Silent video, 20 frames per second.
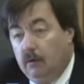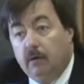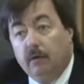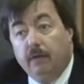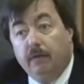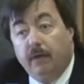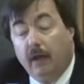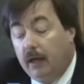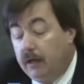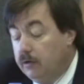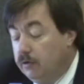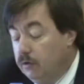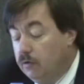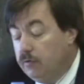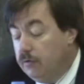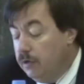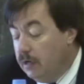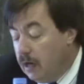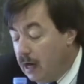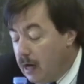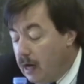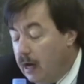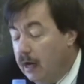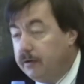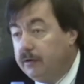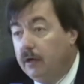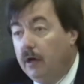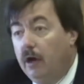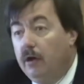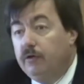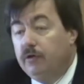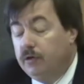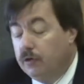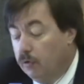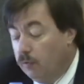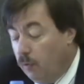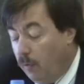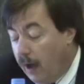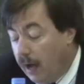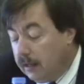They do not
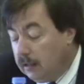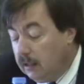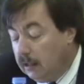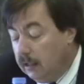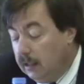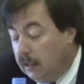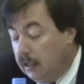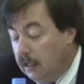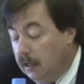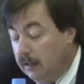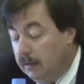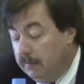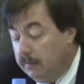directly